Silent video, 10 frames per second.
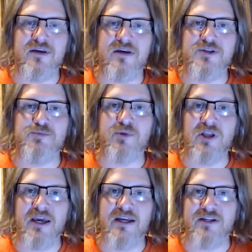kids
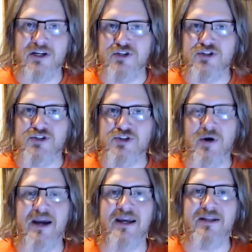playing Dungeons and
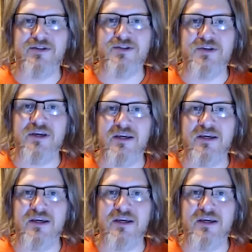Dragons